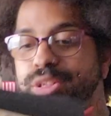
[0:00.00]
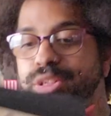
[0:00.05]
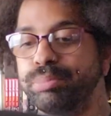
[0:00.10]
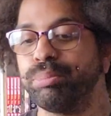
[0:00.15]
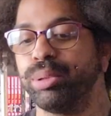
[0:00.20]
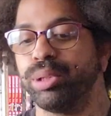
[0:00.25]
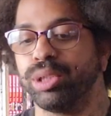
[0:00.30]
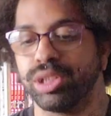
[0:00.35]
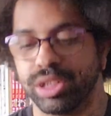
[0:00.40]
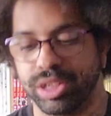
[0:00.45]

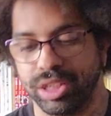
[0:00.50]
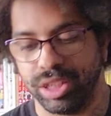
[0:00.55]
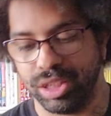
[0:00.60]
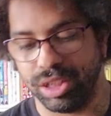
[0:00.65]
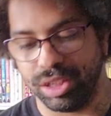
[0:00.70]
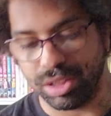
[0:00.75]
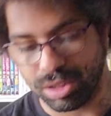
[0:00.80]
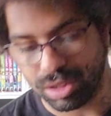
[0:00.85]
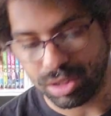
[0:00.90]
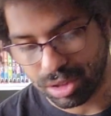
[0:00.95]
book
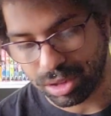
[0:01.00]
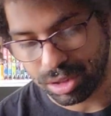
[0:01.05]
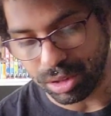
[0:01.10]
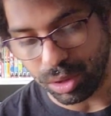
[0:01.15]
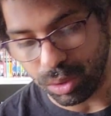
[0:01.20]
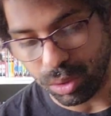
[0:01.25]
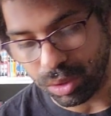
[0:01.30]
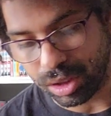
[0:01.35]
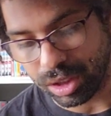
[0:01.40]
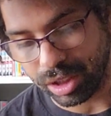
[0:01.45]
is
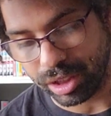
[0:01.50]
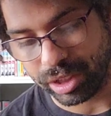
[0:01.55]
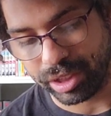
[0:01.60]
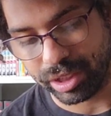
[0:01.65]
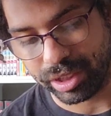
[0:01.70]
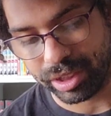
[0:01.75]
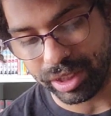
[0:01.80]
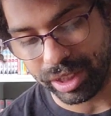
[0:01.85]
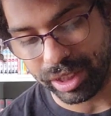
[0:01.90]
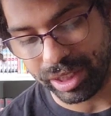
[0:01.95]
so
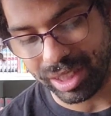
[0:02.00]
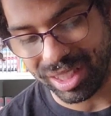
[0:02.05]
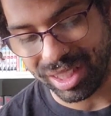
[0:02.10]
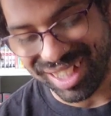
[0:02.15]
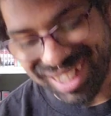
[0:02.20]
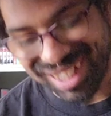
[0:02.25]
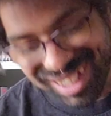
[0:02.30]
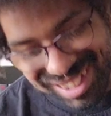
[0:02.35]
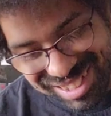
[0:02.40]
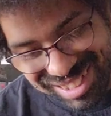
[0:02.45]
good that
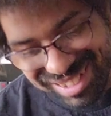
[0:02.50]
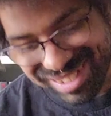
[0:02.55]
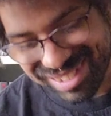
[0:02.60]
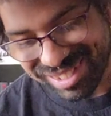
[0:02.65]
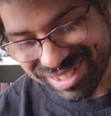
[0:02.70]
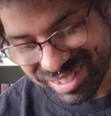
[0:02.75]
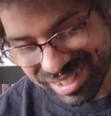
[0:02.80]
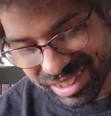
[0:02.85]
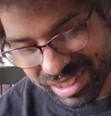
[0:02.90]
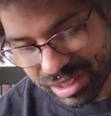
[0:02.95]

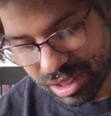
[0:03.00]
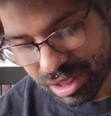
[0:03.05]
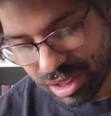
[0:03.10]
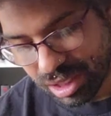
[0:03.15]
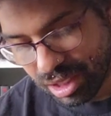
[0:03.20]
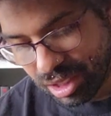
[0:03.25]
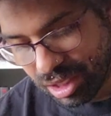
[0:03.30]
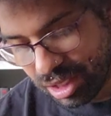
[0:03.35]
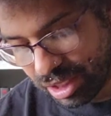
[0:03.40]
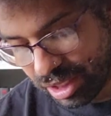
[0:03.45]
honestly,
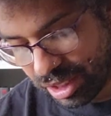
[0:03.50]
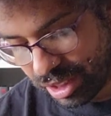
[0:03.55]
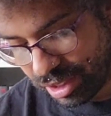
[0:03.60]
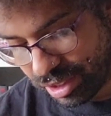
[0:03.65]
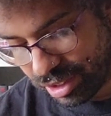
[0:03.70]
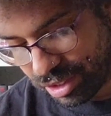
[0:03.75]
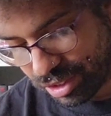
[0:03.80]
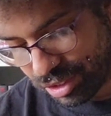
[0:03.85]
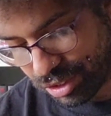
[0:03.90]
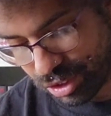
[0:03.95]
it
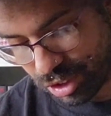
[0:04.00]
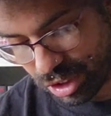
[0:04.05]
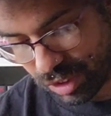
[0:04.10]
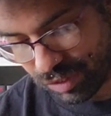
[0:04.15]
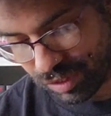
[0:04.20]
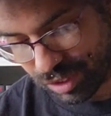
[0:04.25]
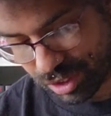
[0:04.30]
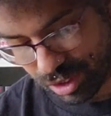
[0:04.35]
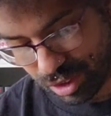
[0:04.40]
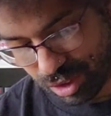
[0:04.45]
deserves
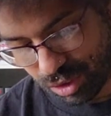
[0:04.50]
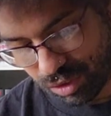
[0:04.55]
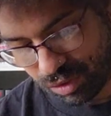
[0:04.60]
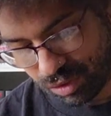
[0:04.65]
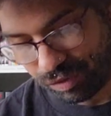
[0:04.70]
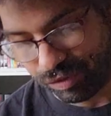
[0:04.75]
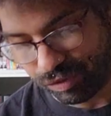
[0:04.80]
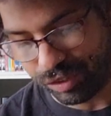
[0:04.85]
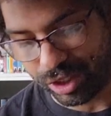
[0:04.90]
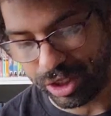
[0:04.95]
its
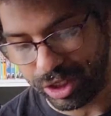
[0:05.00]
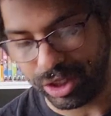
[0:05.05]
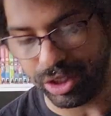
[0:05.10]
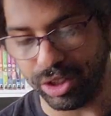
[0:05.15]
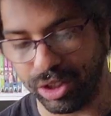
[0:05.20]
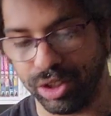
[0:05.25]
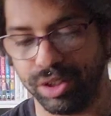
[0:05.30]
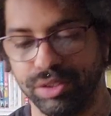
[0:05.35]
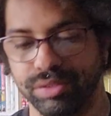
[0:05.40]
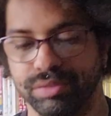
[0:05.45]
own
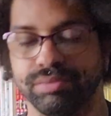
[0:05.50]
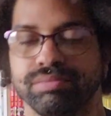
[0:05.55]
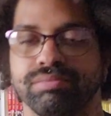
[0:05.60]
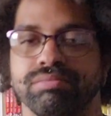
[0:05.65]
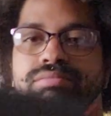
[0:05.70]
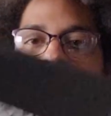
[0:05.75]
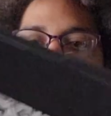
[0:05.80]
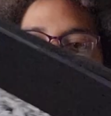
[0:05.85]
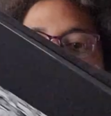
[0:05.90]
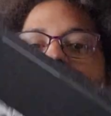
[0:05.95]
video.
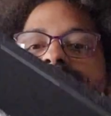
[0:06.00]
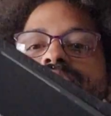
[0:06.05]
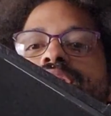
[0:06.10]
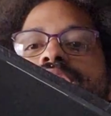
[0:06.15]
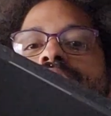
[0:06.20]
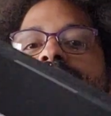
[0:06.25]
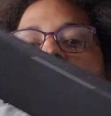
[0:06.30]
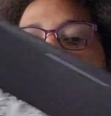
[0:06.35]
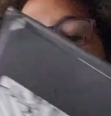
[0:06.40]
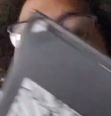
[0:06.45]

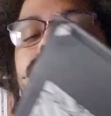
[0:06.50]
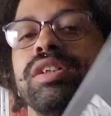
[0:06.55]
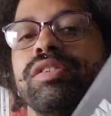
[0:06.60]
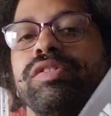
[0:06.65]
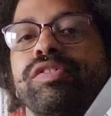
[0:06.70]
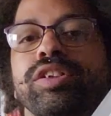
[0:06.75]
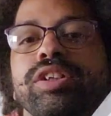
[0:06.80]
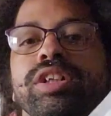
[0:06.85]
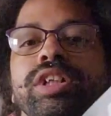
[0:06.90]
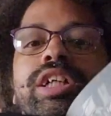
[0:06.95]
And if I
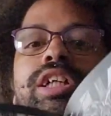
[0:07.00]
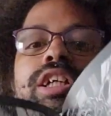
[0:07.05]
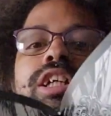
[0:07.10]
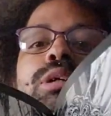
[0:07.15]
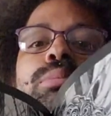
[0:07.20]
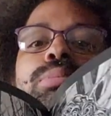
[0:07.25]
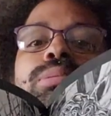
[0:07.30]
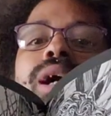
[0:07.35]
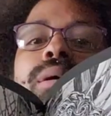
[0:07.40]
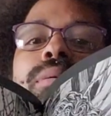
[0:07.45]
feel like it, I
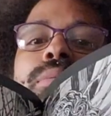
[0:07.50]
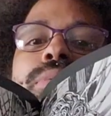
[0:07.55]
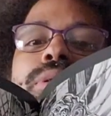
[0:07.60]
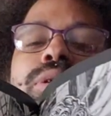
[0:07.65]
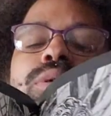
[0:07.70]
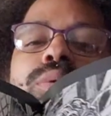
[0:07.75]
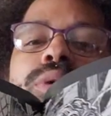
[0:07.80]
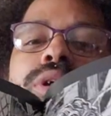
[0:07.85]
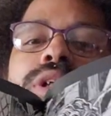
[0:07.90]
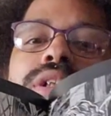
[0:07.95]
probably
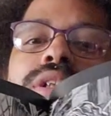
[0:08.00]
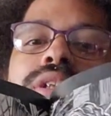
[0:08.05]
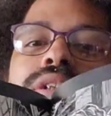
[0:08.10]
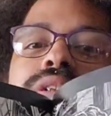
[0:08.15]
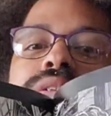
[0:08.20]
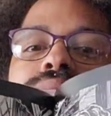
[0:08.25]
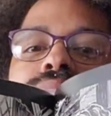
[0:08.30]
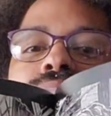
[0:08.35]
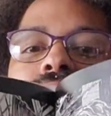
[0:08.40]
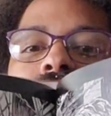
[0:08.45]
will.
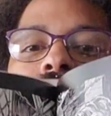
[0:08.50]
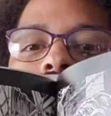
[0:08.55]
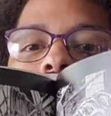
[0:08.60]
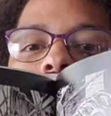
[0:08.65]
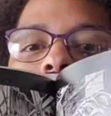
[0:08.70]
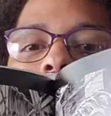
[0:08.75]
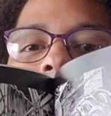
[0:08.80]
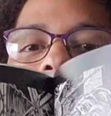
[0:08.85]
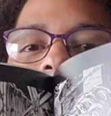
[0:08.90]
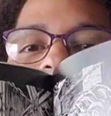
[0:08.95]

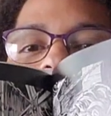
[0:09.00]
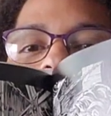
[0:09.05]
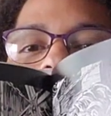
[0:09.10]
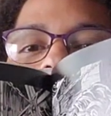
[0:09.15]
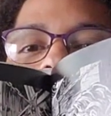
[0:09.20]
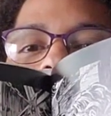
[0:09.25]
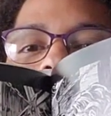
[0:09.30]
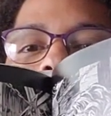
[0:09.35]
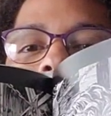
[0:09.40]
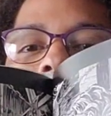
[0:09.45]

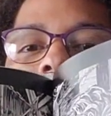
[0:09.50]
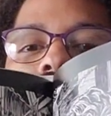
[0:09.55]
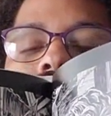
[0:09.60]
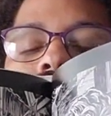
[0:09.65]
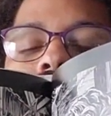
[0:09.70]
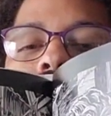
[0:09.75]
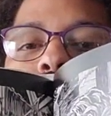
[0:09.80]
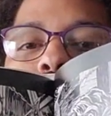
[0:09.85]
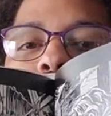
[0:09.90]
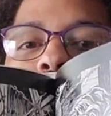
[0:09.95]

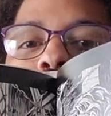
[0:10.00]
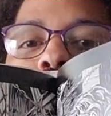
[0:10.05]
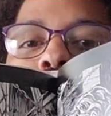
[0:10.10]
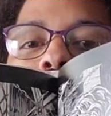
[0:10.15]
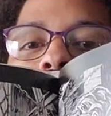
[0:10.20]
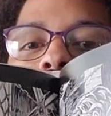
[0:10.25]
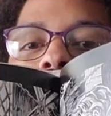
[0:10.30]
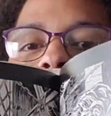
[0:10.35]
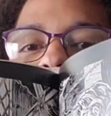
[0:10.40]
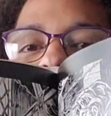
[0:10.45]
That gorgeous